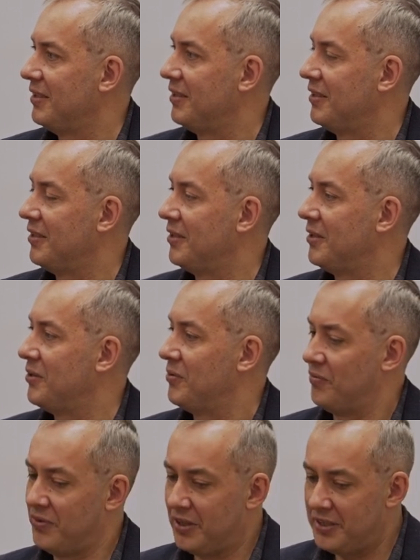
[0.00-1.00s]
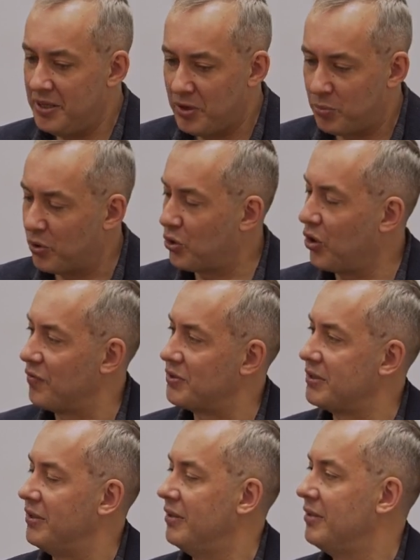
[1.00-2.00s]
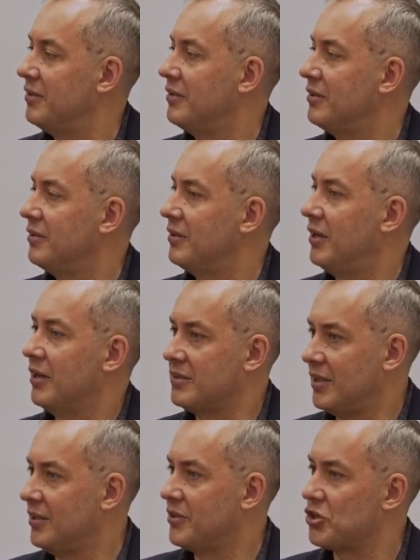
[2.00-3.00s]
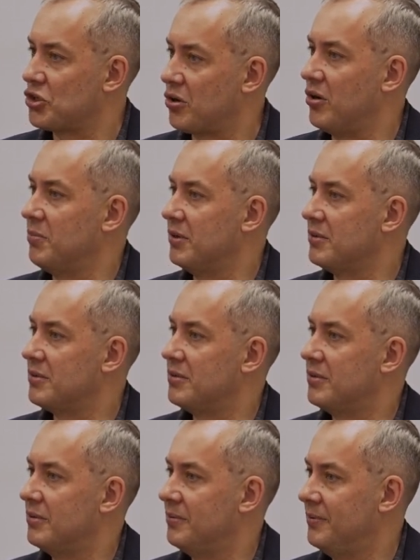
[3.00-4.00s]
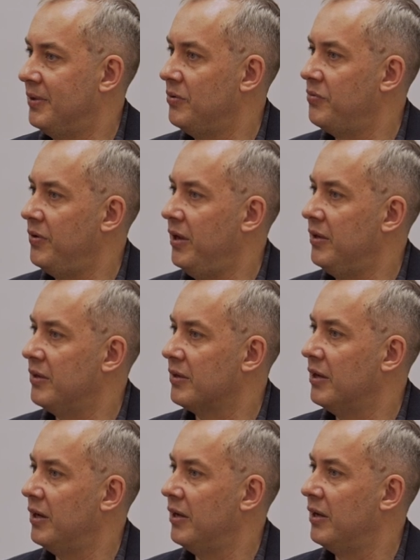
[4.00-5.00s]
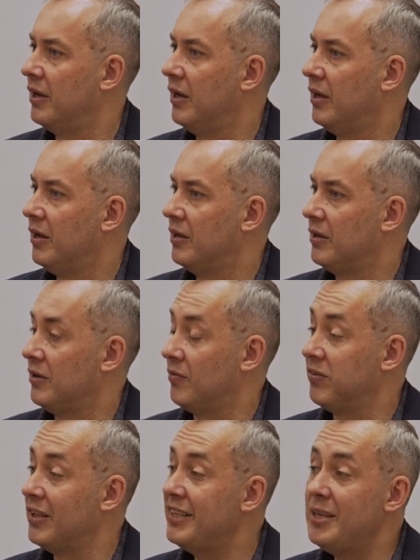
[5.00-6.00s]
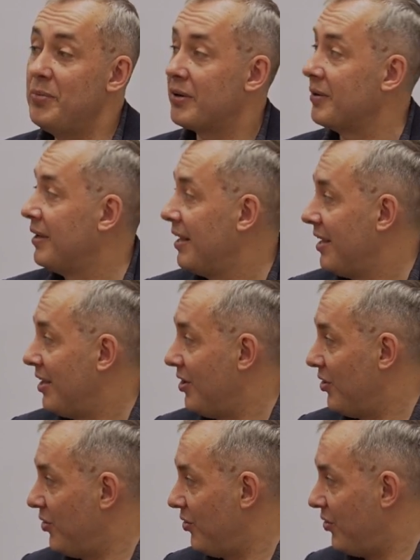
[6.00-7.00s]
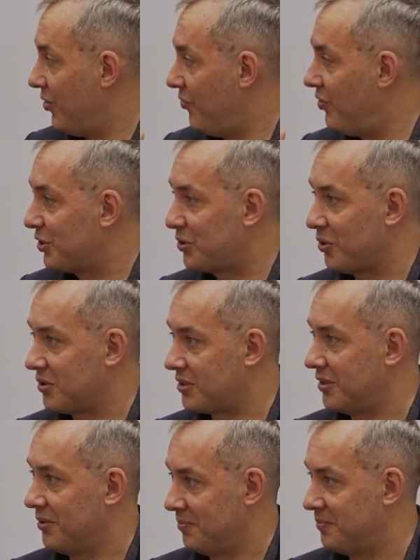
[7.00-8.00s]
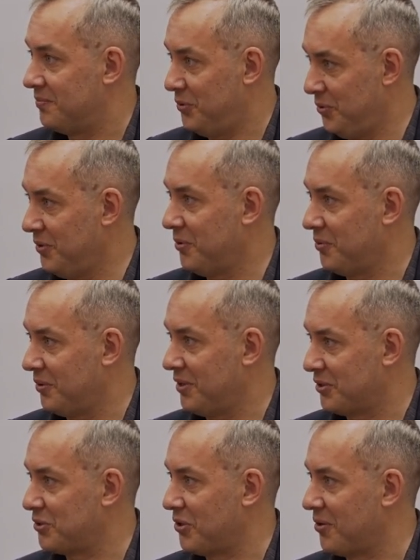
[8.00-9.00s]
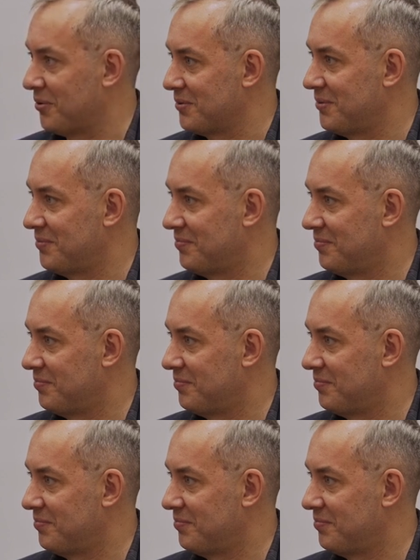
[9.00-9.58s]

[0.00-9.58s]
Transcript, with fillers: uh, Vladimir Bukovsky, Alexander Shtromas, the Lithuanian guy, Vladimir Vysotsky. Do you know his songs?